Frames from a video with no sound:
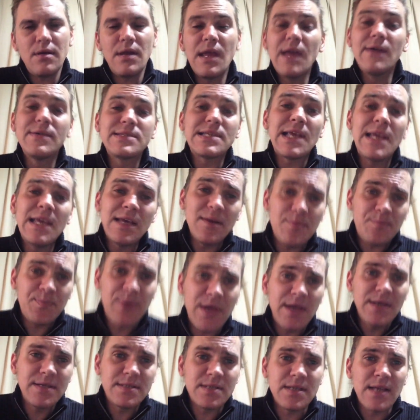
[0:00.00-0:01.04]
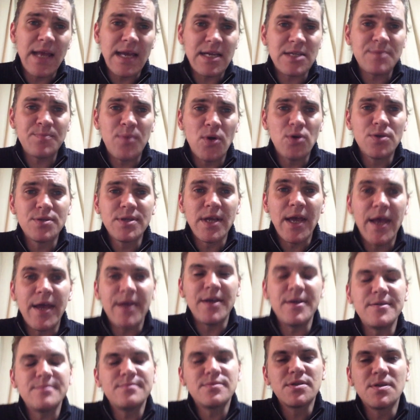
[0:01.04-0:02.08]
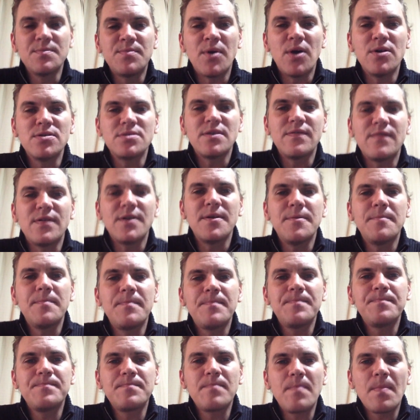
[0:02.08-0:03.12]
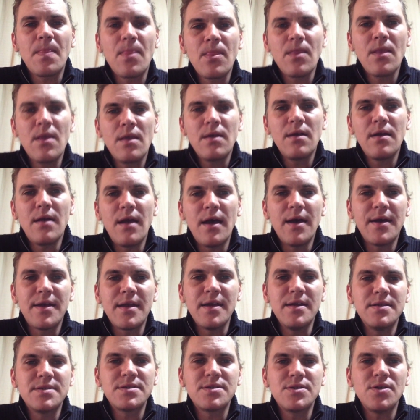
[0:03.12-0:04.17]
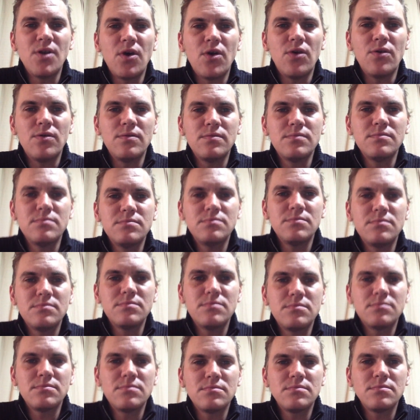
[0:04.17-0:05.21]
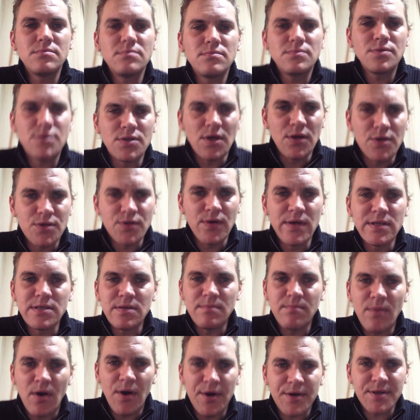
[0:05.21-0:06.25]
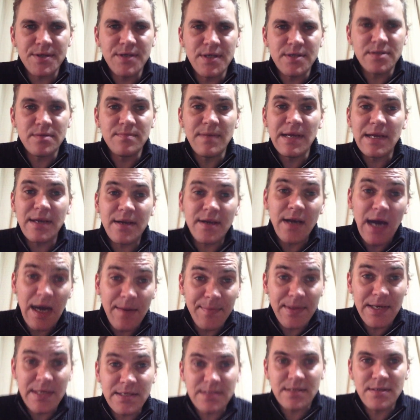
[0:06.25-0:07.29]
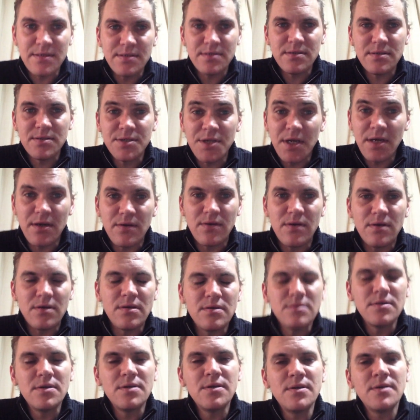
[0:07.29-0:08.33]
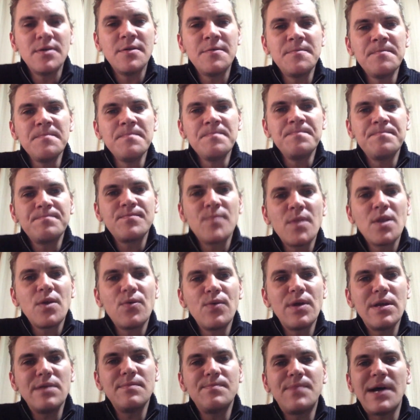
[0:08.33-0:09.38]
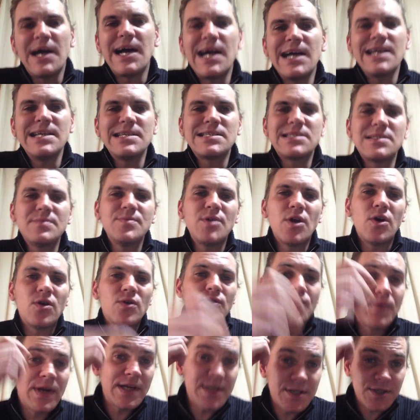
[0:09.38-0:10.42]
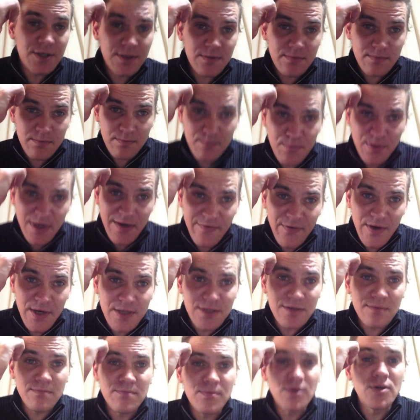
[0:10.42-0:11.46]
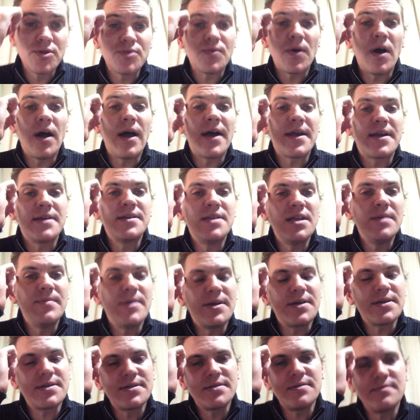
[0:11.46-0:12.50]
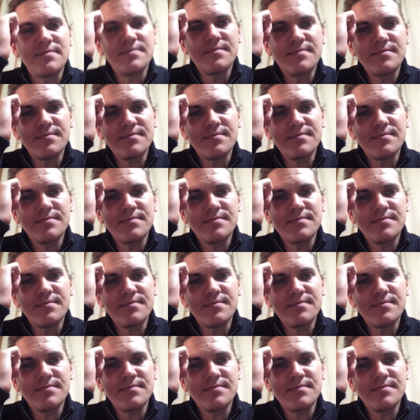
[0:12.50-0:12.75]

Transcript: It was a hit piece, an expose, supposedly, against, socialism, Marxism, and communism in general, written by some, rich, privileged bourgeois academics.